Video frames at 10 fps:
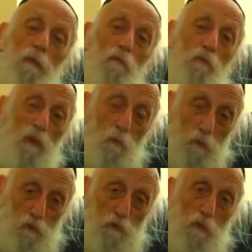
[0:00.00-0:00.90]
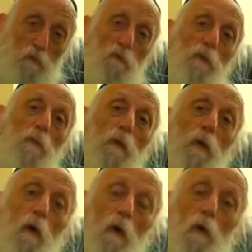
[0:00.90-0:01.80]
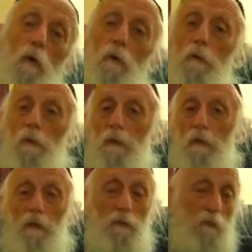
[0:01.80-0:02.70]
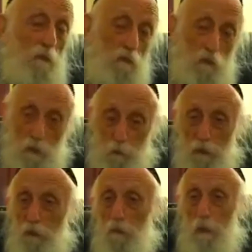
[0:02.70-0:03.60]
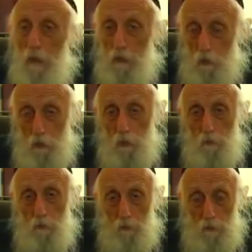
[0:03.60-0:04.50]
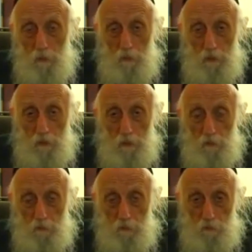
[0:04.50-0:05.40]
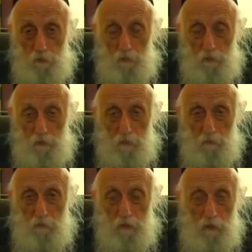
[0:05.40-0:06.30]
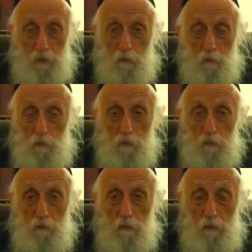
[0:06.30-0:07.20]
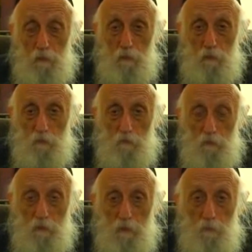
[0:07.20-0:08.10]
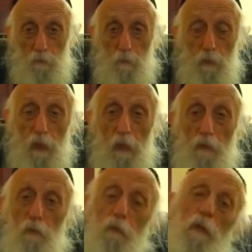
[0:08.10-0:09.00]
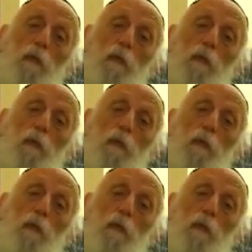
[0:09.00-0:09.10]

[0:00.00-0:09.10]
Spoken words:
defend oneself, or in some way to manage the feelings of inadequacy and low self-esteem. So